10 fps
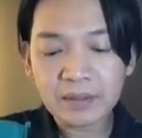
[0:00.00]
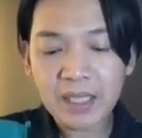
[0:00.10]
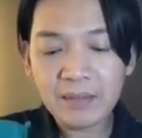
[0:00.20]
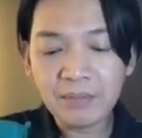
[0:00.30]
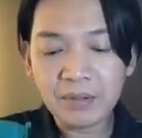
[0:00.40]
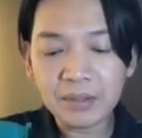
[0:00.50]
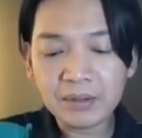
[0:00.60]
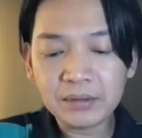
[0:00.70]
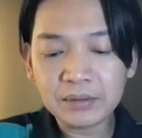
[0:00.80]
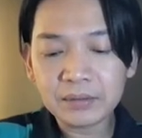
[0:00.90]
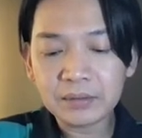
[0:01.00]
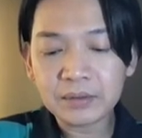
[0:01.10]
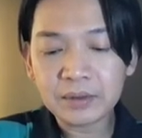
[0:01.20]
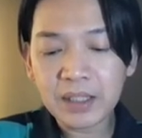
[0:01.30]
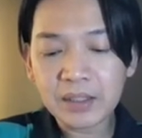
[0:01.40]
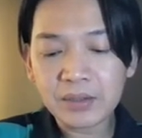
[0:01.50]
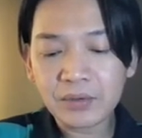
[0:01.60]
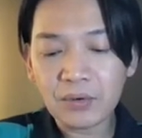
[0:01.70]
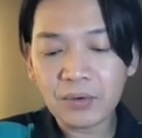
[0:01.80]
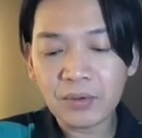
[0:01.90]
table is
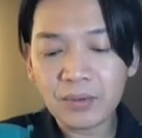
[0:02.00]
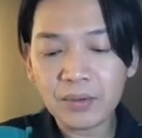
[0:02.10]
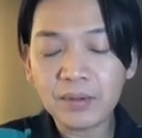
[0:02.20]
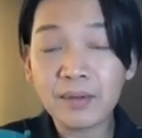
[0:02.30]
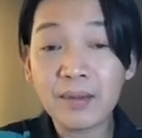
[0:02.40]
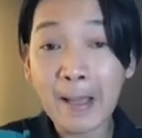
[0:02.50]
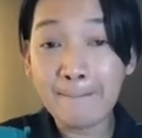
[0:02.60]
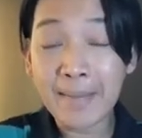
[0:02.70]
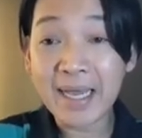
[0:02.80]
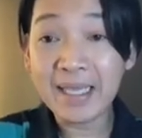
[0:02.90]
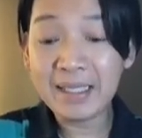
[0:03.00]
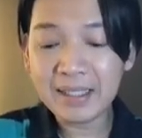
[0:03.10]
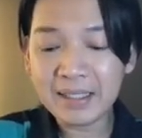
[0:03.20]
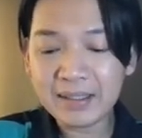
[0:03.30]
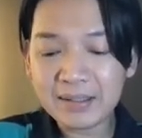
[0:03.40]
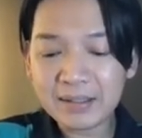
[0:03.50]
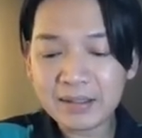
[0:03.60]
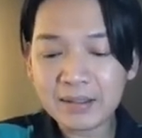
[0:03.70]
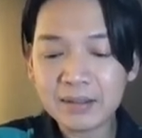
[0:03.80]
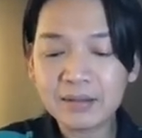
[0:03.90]
to, my is
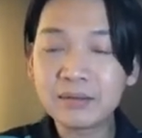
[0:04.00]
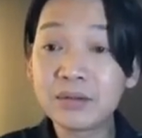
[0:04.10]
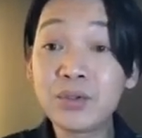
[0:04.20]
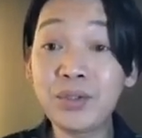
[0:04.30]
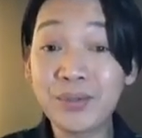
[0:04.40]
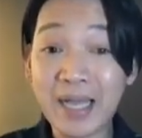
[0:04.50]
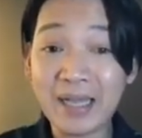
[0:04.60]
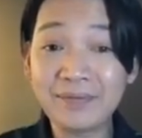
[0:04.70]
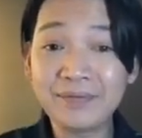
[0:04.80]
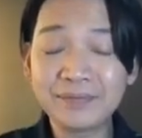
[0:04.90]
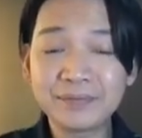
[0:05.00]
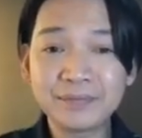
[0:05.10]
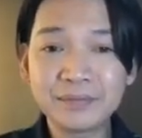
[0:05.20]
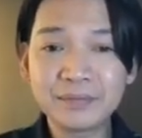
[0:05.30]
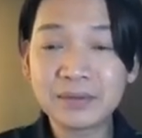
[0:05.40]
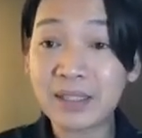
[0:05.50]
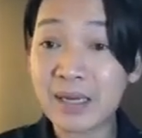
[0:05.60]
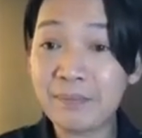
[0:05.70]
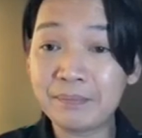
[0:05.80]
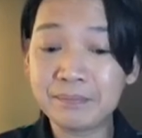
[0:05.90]
do you have crab.